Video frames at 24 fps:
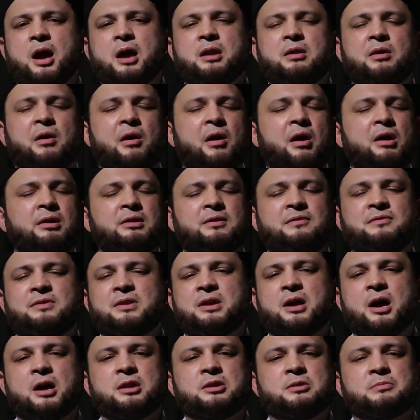and all of
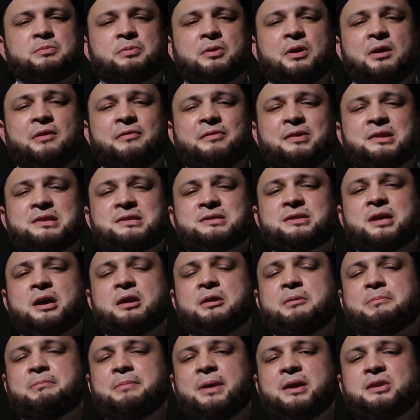the other prophets that
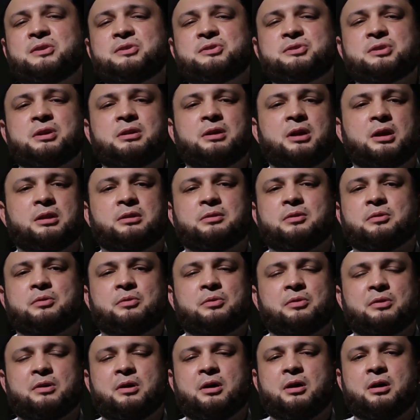are mentioned in the
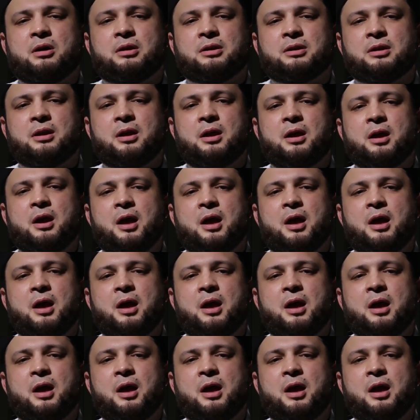Quran,